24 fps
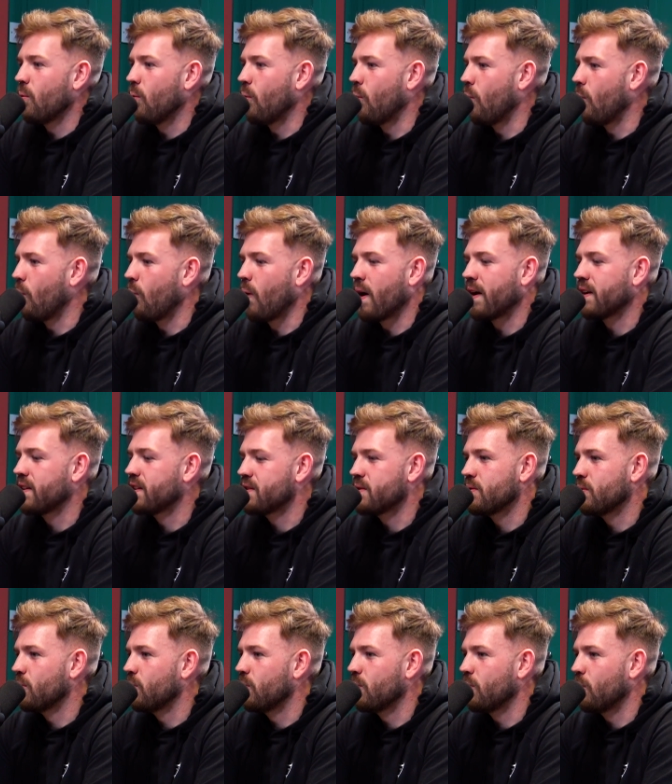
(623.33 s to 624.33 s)
where did
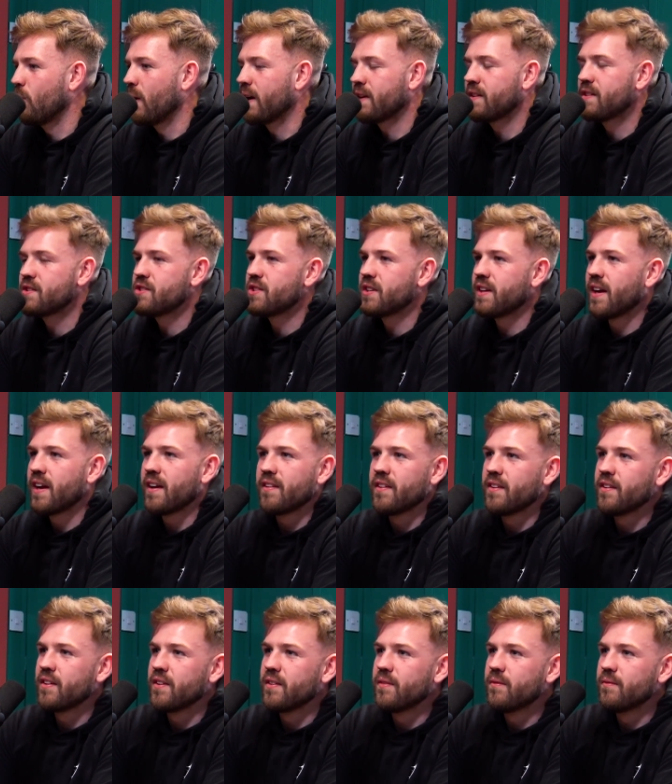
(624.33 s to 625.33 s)
where did you get
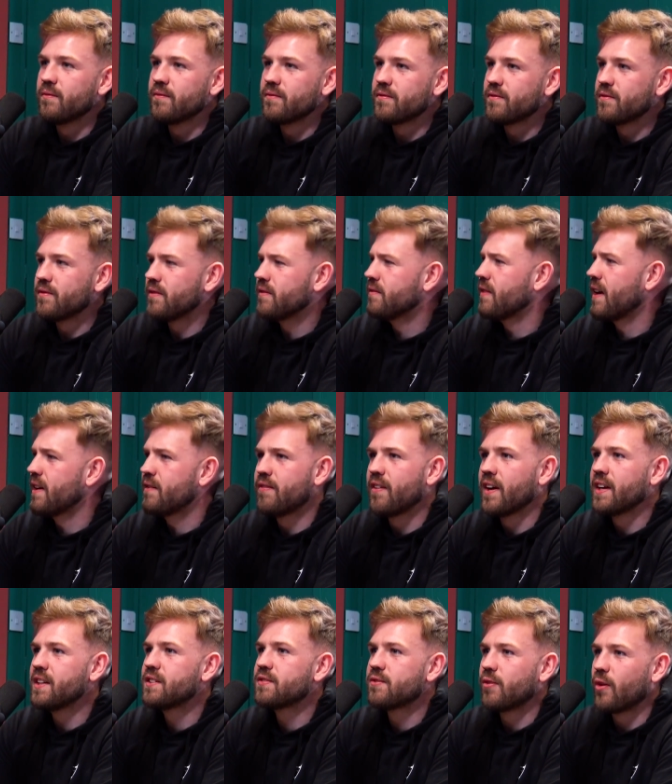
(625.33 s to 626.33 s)
the
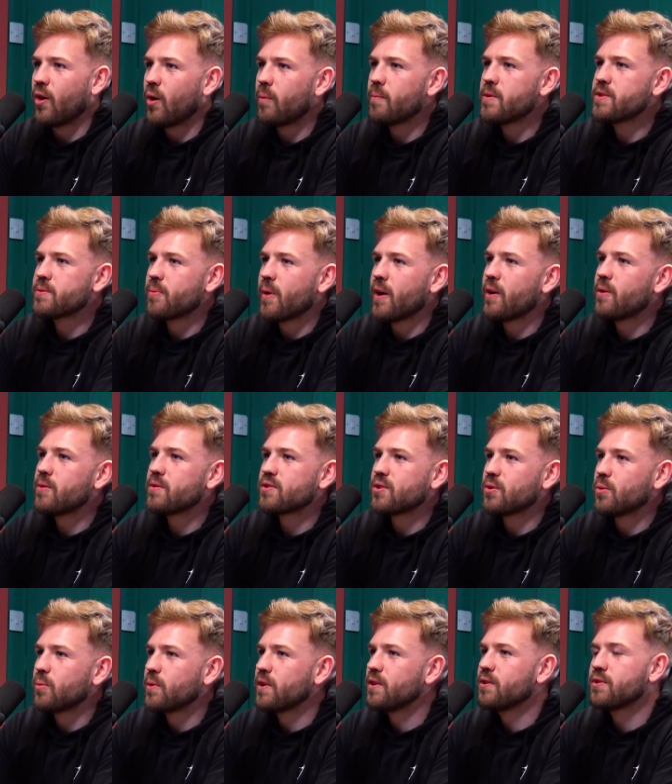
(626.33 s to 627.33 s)
advice from as well? So
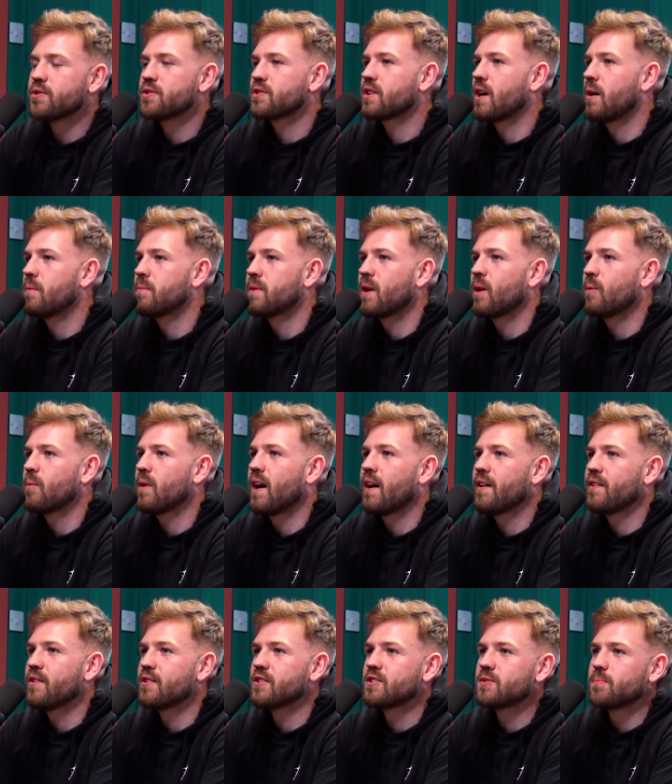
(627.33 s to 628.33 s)
were you just coming up with that
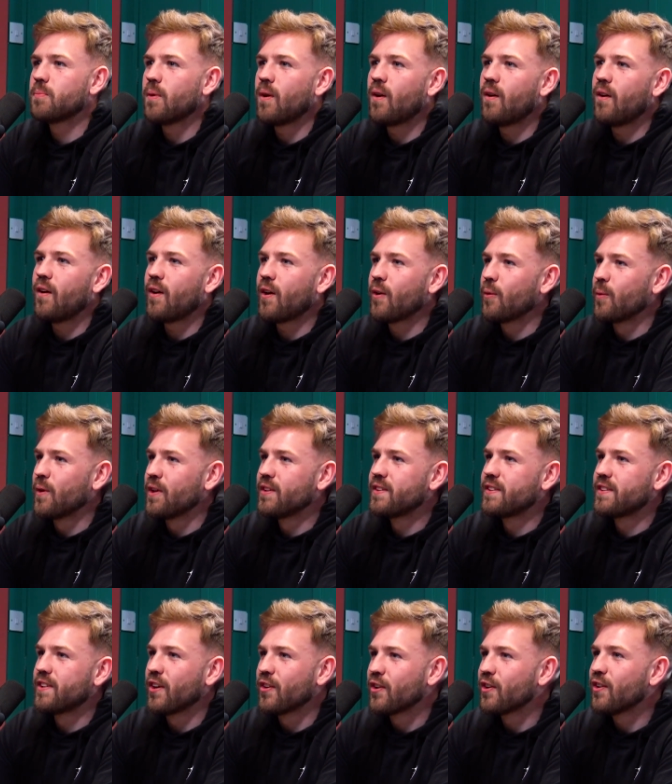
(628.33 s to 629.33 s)
on the spot, or were you
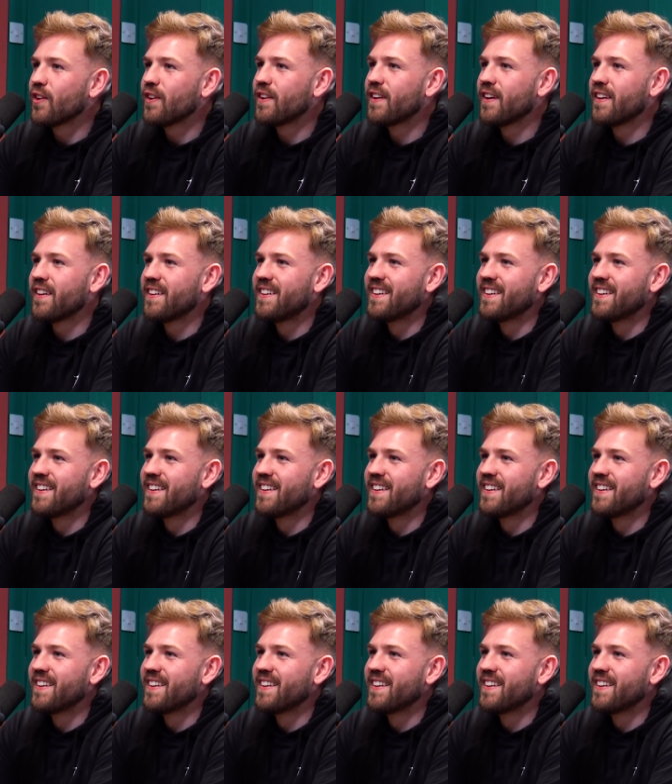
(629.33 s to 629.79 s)
googling yeah, it?